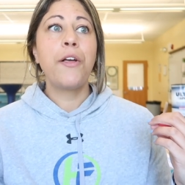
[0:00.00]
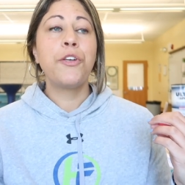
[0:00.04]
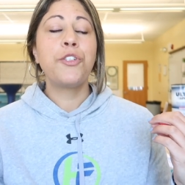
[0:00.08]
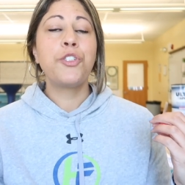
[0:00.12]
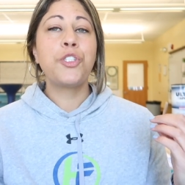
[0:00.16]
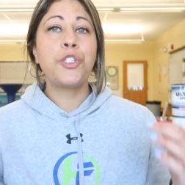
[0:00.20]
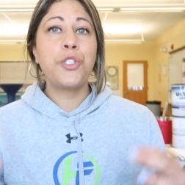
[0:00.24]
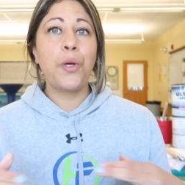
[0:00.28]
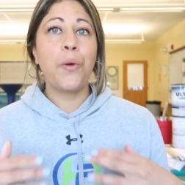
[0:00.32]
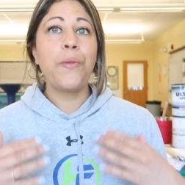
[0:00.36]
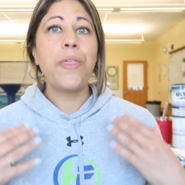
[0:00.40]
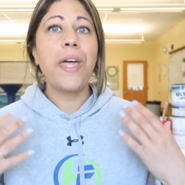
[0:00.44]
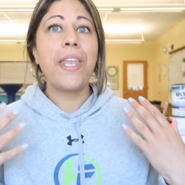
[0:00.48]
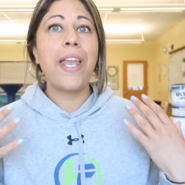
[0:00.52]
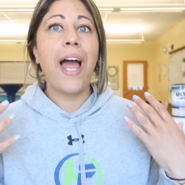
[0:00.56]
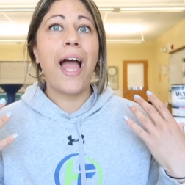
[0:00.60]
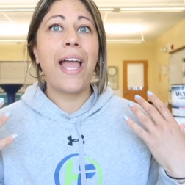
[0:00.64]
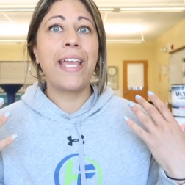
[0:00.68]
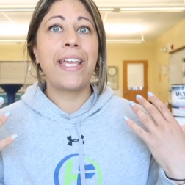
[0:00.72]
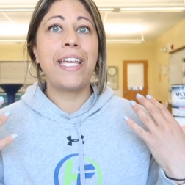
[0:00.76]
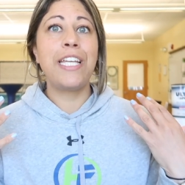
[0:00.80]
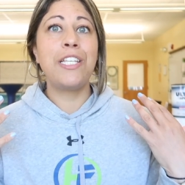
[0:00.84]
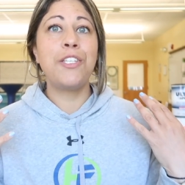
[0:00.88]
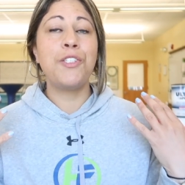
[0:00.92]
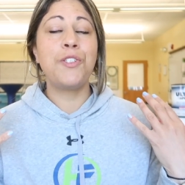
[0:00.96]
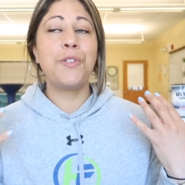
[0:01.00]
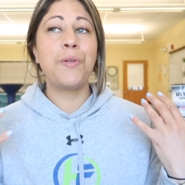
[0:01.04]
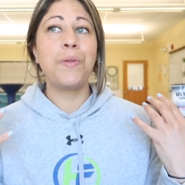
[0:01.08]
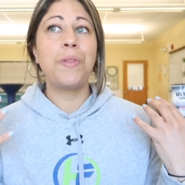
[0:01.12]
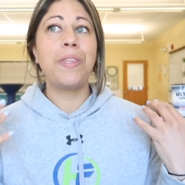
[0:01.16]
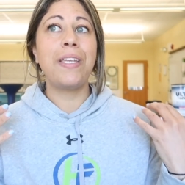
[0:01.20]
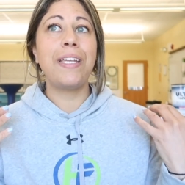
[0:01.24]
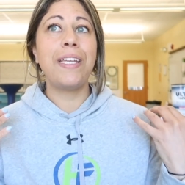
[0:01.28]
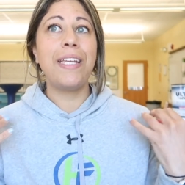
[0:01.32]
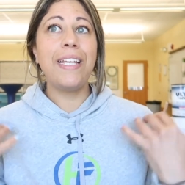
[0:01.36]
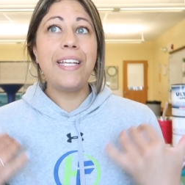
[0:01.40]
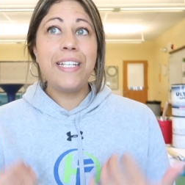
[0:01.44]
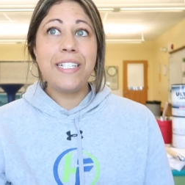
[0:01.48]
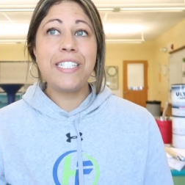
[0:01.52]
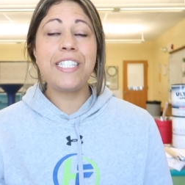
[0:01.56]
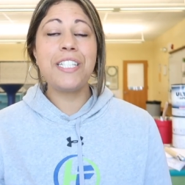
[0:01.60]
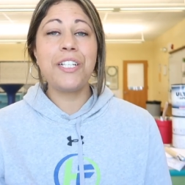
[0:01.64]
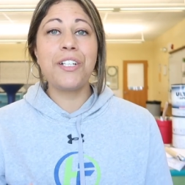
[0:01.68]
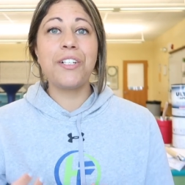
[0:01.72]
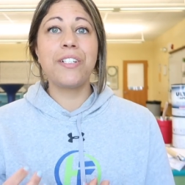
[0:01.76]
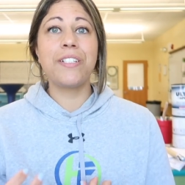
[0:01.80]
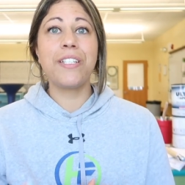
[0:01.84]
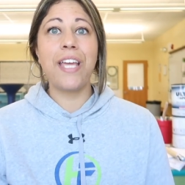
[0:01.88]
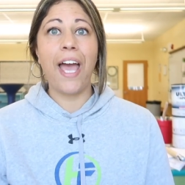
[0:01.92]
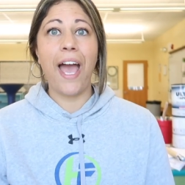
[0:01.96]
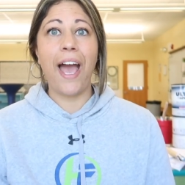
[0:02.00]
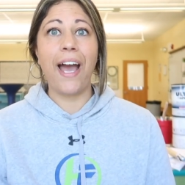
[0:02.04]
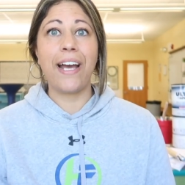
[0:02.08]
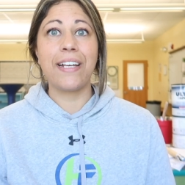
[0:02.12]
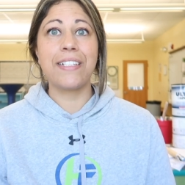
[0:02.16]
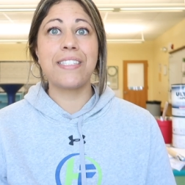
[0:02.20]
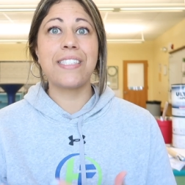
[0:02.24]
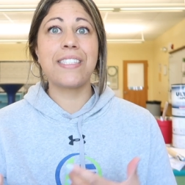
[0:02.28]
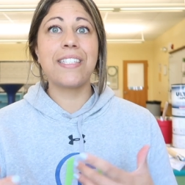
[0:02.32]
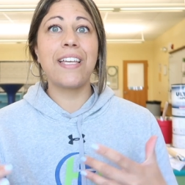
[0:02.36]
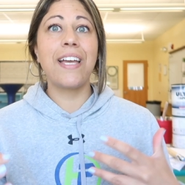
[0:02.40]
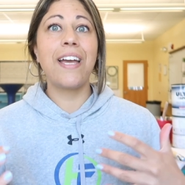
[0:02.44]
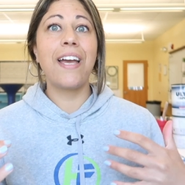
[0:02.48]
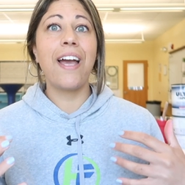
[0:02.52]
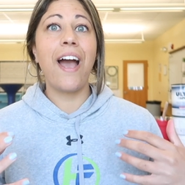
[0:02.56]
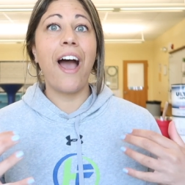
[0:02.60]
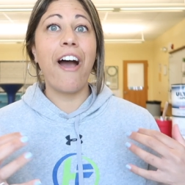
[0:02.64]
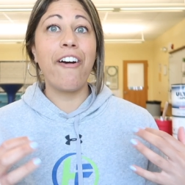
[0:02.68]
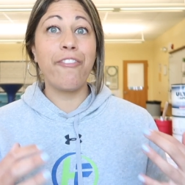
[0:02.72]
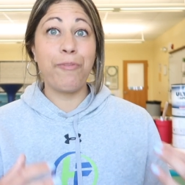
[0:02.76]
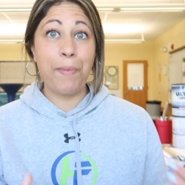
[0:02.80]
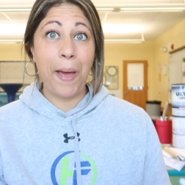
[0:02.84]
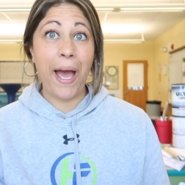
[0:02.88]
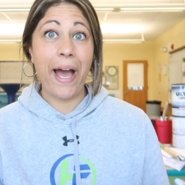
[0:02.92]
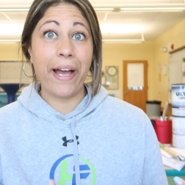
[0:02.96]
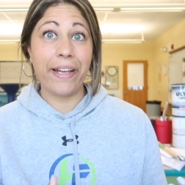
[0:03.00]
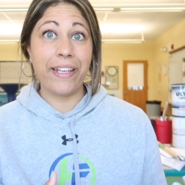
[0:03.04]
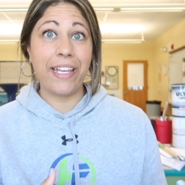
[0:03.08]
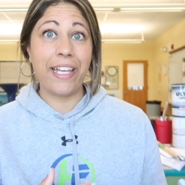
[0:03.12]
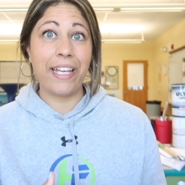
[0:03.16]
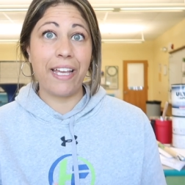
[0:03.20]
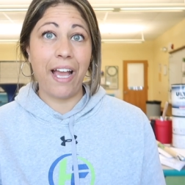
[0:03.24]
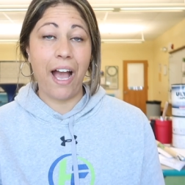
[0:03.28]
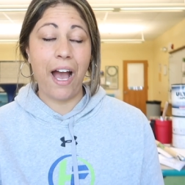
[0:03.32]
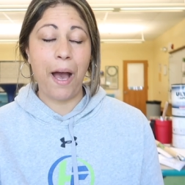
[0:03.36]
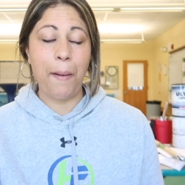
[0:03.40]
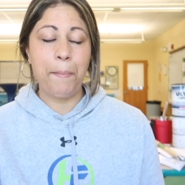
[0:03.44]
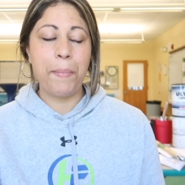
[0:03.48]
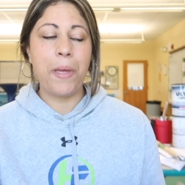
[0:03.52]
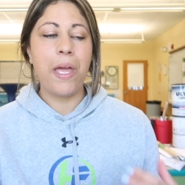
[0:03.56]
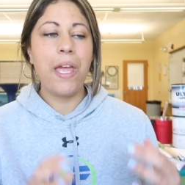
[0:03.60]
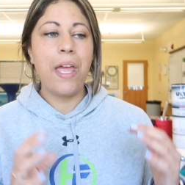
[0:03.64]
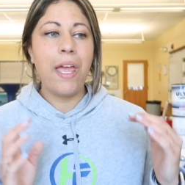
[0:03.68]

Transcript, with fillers: so that I can do the easier task of packing up.